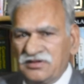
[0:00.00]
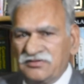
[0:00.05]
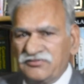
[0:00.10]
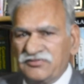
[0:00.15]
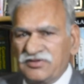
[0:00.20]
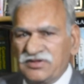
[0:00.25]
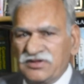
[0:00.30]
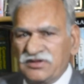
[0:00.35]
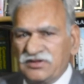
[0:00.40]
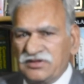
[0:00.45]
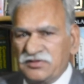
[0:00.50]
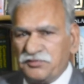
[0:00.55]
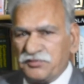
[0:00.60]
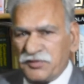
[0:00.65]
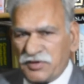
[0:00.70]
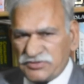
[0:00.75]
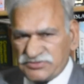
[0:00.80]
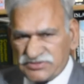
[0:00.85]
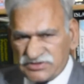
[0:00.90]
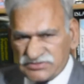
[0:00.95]
within the
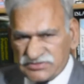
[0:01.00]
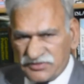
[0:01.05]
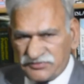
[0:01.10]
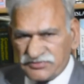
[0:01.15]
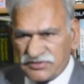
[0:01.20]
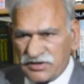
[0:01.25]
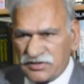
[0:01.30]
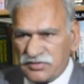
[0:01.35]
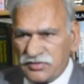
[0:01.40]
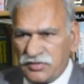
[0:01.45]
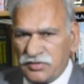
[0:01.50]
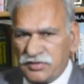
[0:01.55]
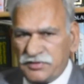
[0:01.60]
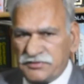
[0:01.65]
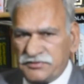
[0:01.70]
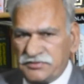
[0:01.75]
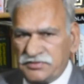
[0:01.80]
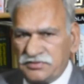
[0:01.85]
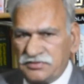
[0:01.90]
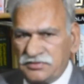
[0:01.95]
process of the court
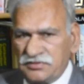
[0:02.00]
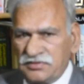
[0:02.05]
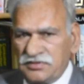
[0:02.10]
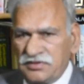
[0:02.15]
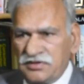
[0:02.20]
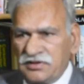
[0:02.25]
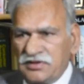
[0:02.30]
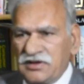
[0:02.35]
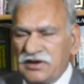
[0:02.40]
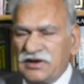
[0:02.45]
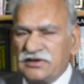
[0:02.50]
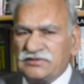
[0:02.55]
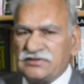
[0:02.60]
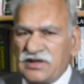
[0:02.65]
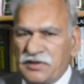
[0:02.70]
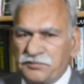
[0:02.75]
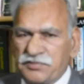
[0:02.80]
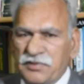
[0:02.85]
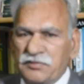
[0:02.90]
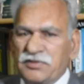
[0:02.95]
and
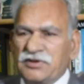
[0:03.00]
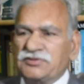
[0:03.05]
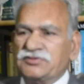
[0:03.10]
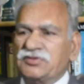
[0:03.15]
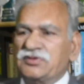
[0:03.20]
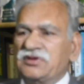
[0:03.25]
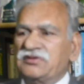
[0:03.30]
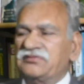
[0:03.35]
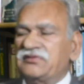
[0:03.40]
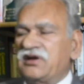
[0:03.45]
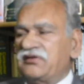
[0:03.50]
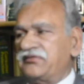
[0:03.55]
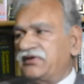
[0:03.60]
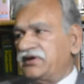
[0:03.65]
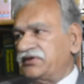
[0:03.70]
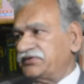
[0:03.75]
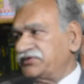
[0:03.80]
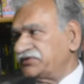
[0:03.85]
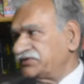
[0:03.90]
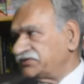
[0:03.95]
capable to give
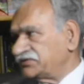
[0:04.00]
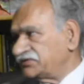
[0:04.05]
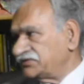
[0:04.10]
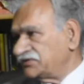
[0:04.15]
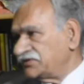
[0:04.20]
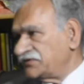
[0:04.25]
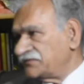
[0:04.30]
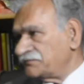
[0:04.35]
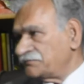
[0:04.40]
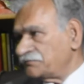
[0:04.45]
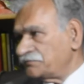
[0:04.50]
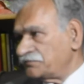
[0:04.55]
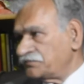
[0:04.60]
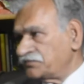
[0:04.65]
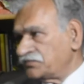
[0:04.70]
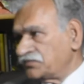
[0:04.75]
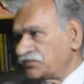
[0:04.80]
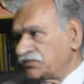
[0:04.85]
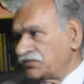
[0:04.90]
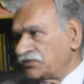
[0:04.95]
evidence.
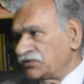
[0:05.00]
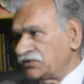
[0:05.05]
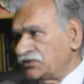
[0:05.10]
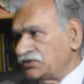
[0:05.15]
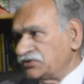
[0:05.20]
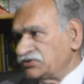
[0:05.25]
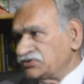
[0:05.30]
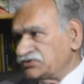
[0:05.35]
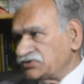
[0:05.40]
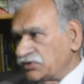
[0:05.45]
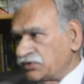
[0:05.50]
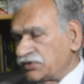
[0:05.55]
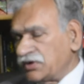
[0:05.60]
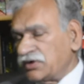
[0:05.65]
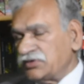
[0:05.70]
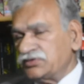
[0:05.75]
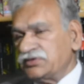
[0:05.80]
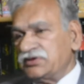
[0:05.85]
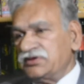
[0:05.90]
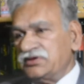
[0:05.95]
So
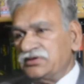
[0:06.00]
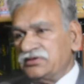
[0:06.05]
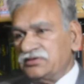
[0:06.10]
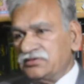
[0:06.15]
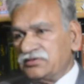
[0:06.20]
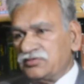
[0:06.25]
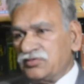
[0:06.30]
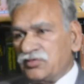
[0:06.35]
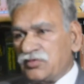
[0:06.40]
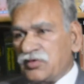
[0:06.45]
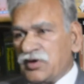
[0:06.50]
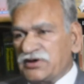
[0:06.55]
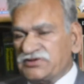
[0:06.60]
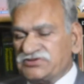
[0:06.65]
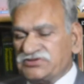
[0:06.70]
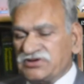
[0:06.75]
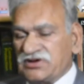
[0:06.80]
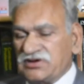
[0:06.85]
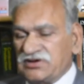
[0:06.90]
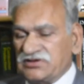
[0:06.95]
now the
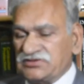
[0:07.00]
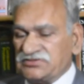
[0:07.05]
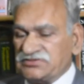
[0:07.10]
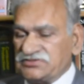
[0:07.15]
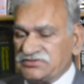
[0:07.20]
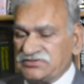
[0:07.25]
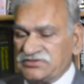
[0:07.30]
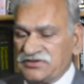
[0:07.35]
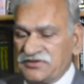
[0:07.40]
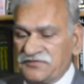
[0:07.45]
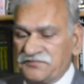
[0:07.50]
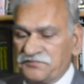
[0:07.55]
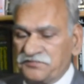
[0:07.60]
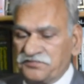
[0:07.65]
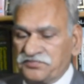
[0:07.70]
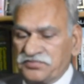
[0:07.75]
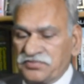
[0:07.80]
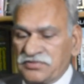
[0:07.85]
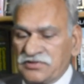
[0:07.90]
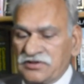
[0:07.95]
question is,
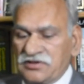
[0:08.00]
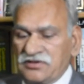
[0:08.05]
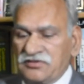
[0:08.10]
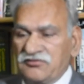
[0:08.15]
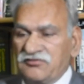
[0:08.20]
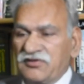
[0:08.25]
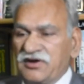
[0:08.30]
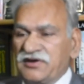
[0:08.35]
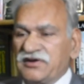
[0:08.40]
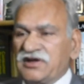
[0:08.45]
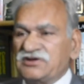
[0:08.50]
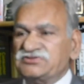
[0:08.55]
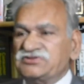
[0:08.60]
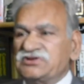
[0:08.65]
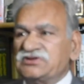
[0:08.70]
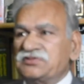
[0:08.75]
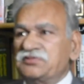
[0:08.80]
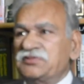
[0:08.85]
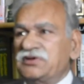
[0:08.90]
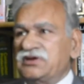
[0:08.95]
what does
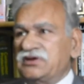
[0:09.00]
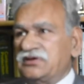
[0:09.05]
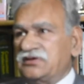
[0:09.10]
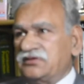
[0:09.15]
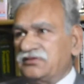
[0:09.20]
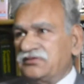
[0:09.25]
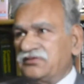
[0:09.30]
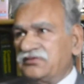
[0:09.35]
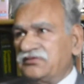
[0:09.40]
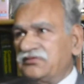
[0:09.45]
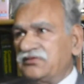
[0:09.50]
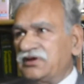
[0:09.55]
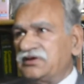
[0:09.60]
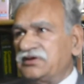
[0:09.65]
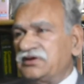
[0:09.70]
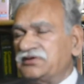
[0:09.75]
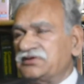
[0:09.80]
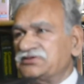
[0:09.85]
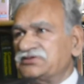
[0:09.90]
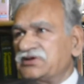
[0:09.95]
it mean when
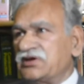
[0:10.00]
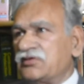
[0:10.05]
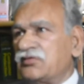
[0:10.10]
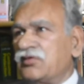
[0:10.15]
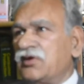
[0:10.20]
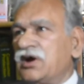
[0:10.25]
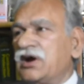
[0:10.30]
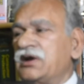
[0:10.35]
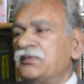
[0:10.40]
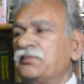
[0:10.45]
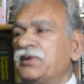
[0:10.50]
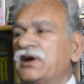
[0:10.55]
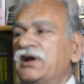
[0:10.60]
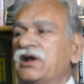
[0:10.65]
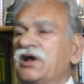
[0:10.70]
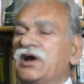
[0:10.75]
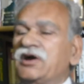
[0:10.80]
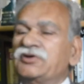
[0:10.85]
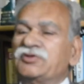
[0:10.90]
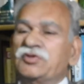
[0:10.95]
it is required by
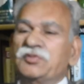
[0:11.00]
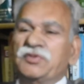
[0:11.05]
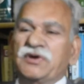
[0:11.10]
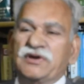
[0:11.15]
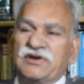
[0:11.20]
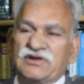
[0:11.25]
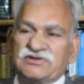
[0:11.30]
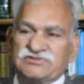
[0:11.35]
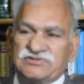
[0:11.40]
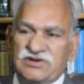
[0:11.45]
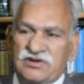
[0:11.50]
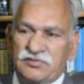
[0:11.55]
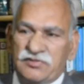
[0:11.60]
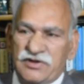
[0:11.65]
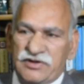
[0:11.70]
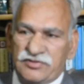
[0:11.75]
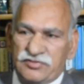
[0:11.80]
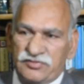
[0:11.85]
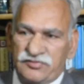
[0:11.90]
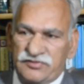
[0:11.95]
law to be attested
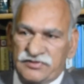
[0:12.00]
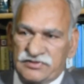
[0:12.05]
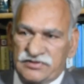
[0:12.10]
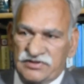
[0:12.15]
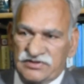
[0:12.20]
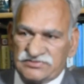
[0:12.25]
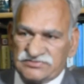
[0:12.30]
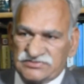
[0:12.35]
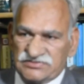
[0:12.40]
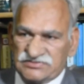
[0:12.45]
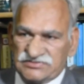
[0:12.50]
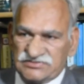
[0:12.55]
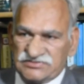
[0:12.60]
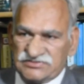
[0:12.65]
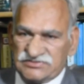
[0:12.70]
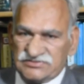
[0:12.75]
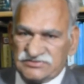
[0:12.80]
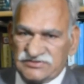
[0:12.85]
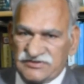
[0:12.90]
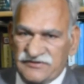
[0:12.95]
by two
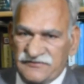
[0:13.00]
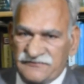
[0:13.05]
witnesses?